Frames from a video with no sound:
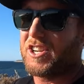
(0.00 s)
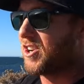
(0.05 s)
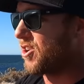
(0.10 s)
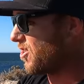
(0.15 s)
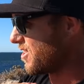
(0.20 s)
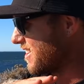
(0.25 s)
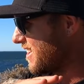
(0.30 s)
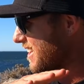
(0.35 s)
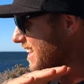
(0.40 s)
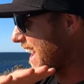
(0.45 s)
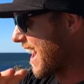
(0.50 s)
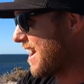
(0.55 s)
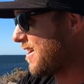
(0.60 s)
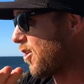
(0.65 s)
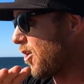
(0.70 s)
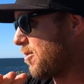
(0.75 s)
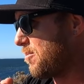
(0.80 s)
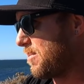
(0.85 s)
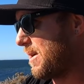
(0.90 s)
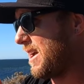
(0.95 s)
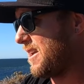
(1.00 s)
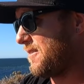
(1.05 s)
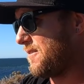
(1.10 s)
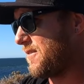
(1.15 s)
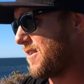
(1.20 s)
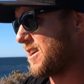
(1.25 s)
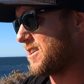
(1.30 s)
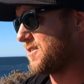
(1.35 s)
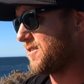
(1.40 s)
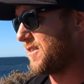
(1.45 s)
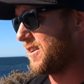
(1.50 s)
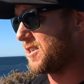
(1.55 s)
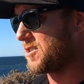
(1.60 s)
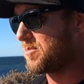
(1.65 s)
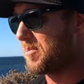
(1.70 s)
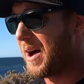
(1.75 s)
You cannot beat fresh fish.